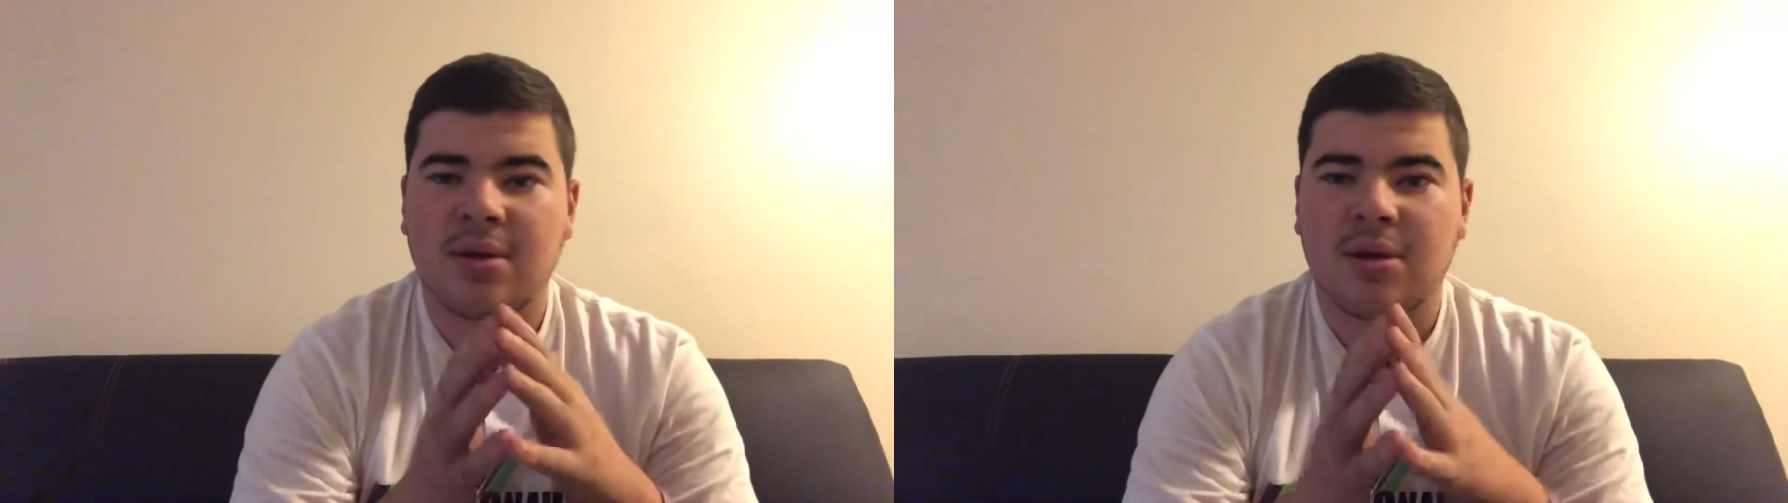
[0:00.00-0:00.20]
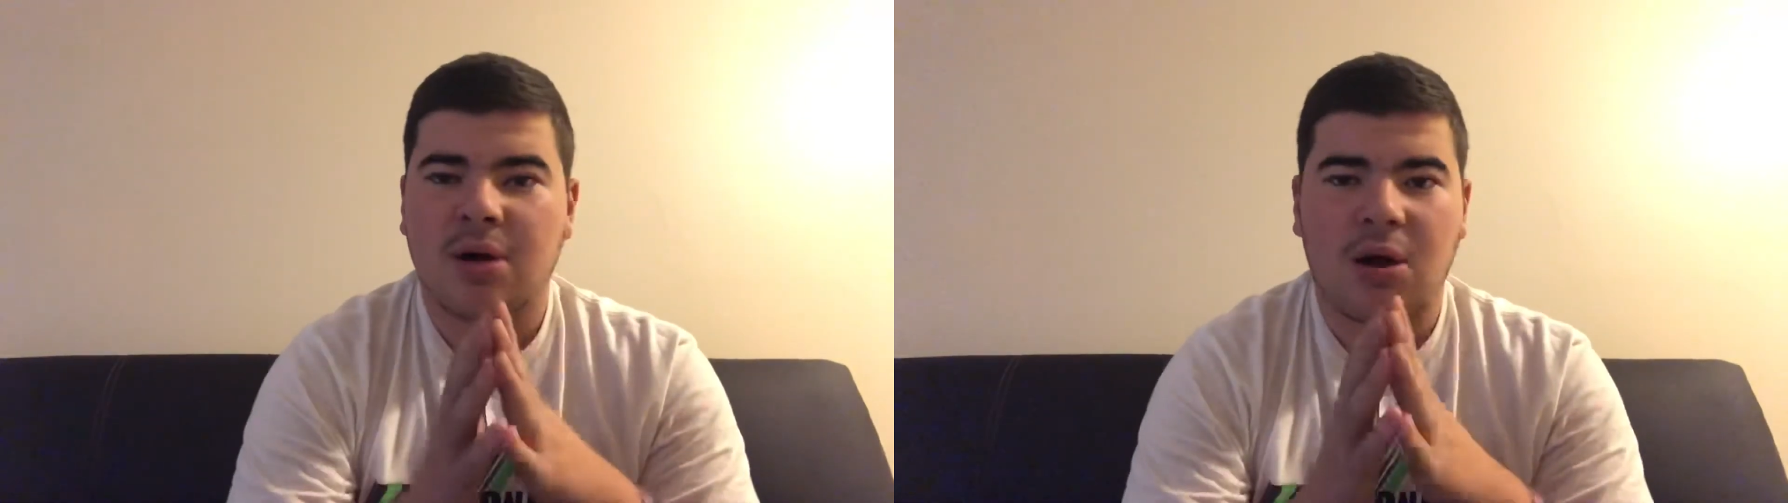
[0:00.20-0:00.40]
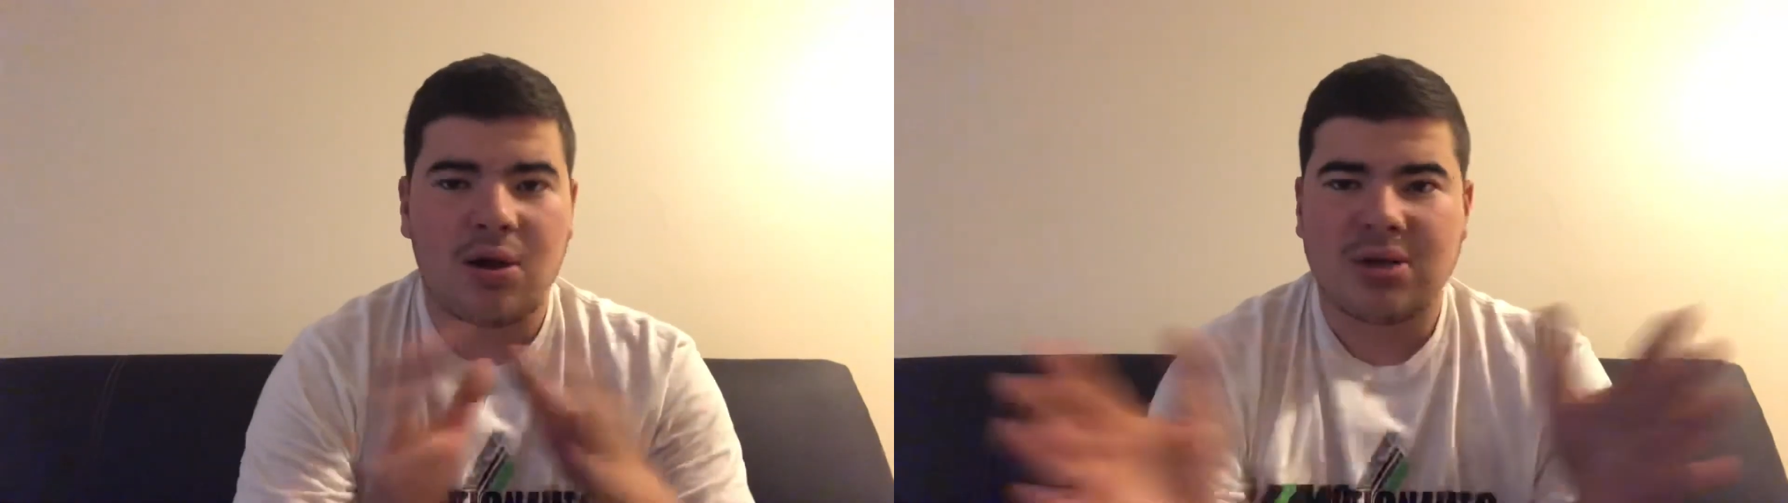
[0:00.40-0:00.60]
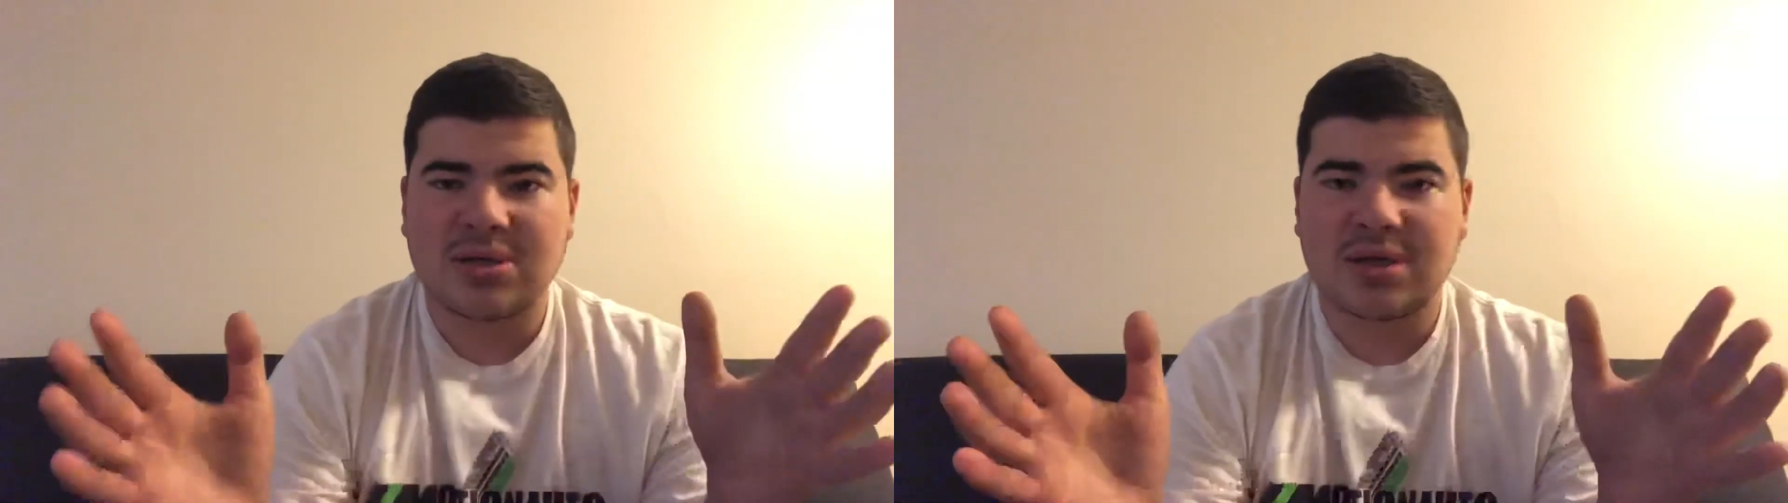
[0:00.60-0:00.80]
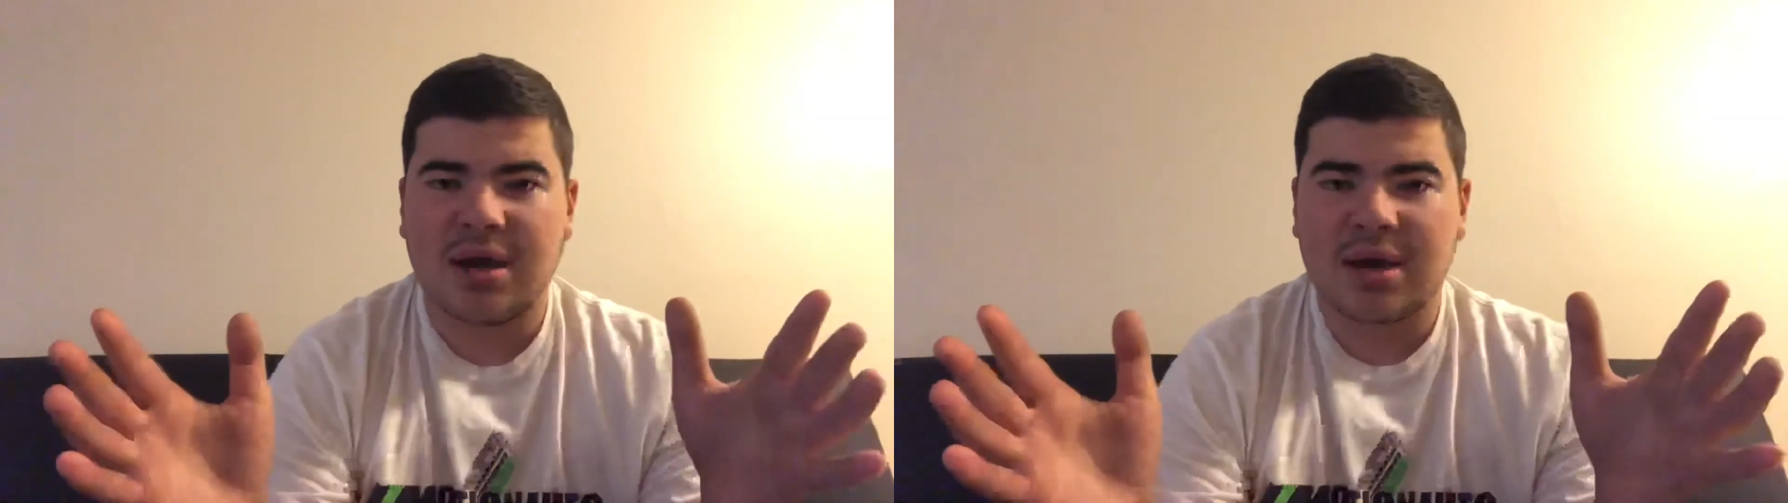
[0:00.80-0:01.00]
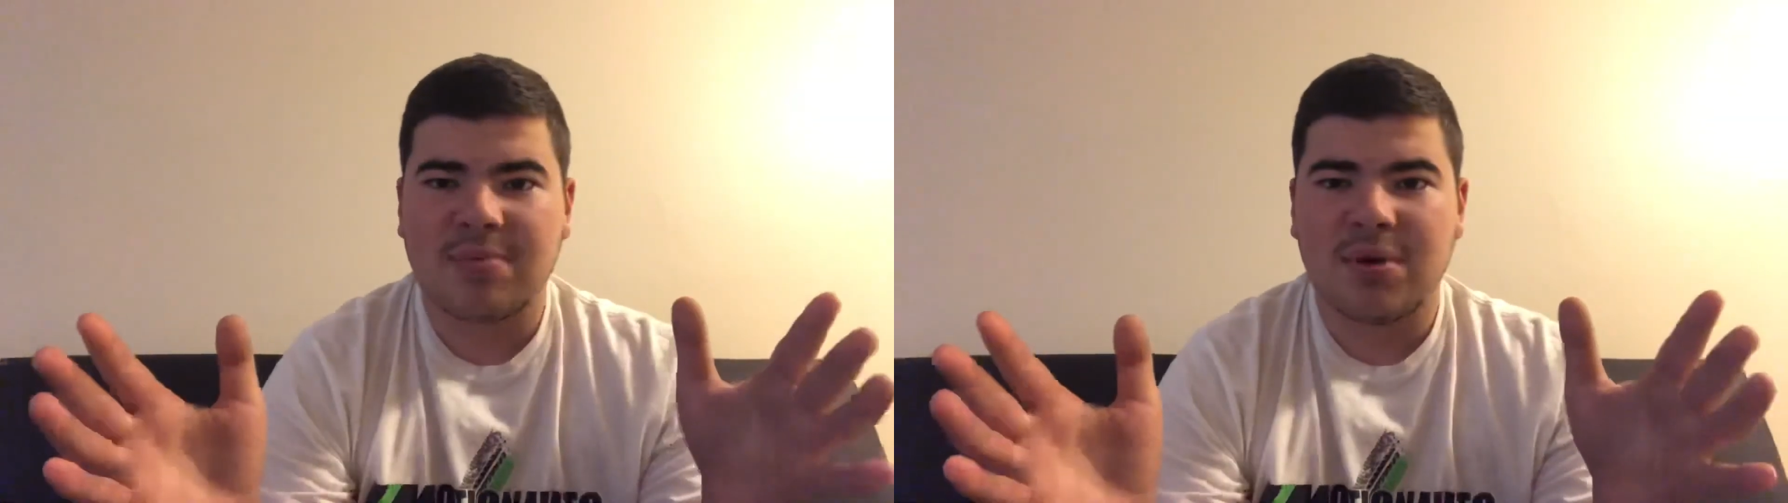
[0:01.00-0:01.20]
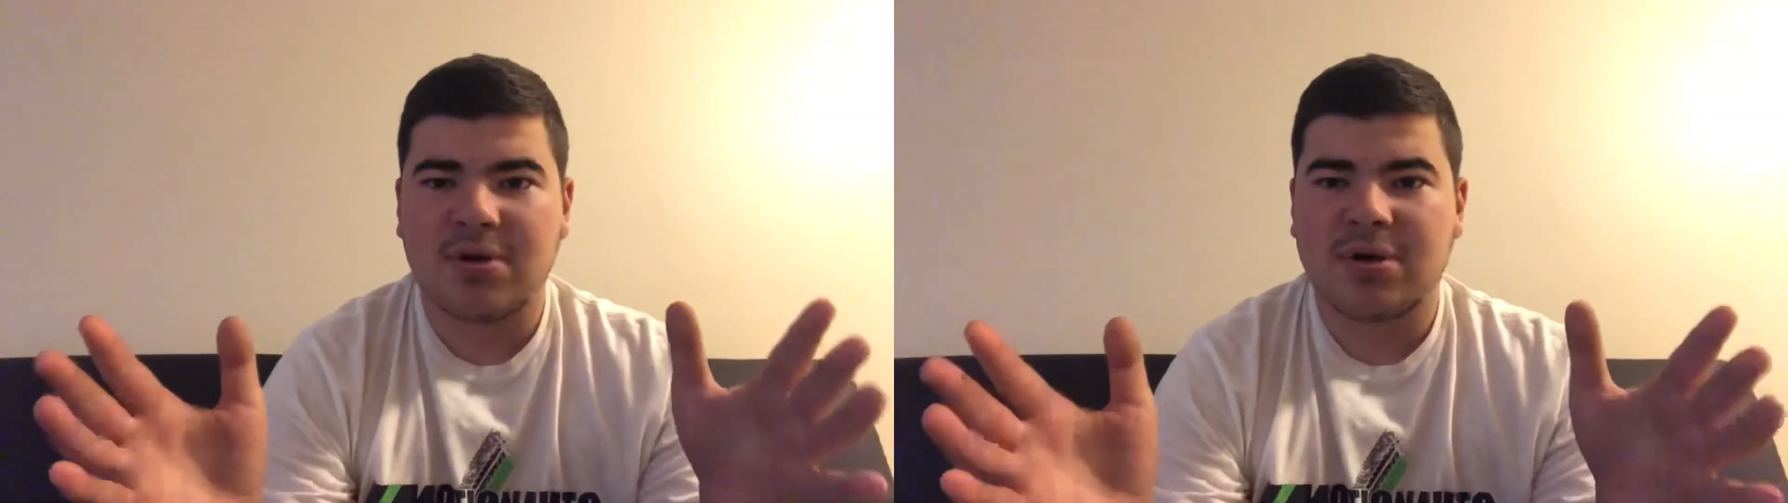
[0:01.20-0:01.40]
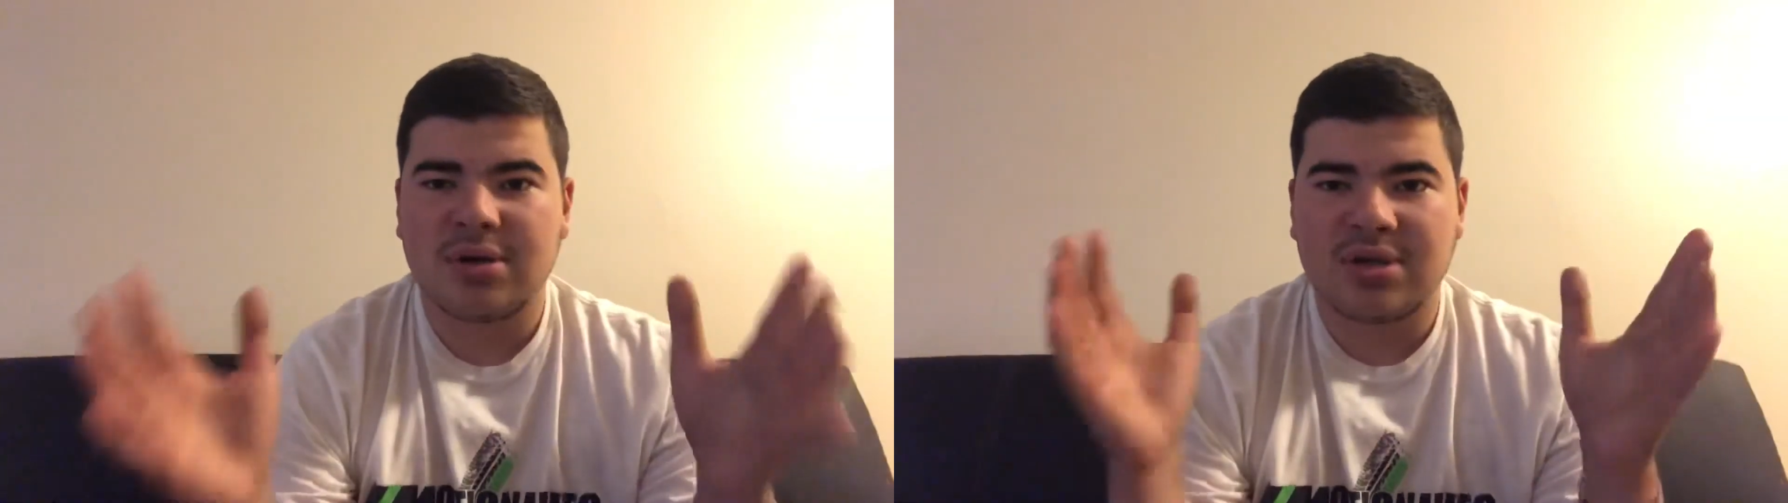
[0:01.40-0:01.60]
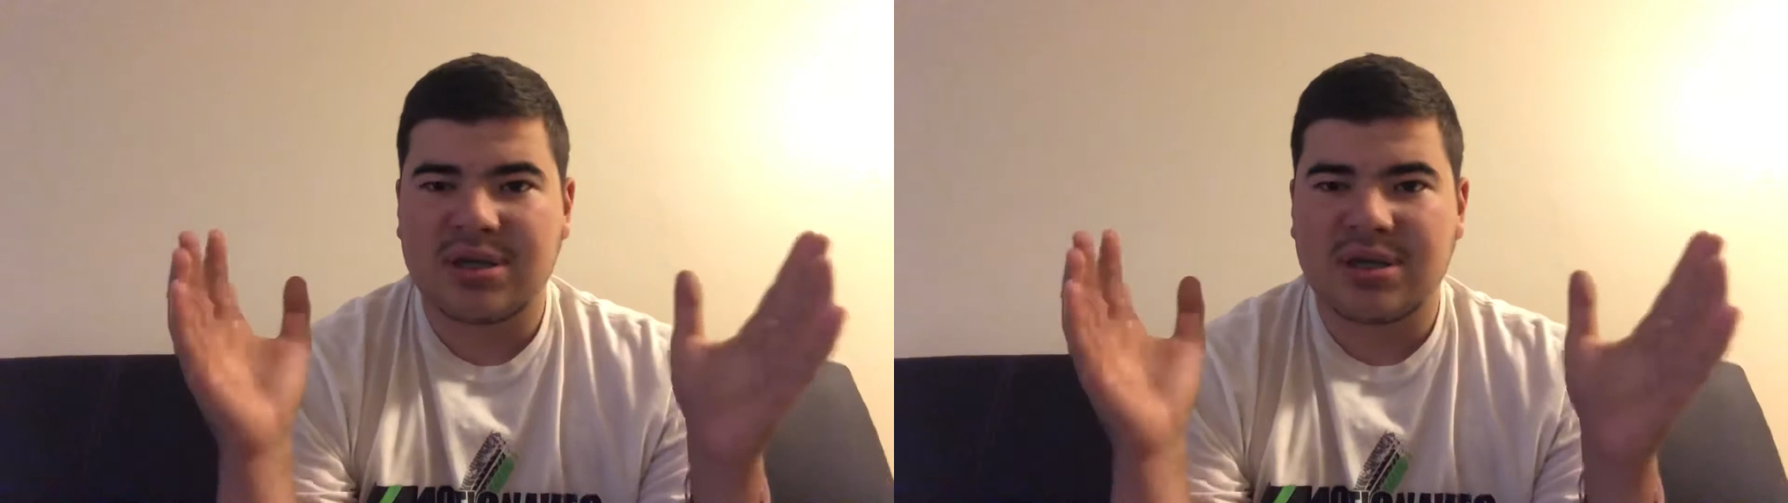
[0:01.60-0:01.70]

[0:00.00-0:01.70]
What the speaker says: all-stock motor,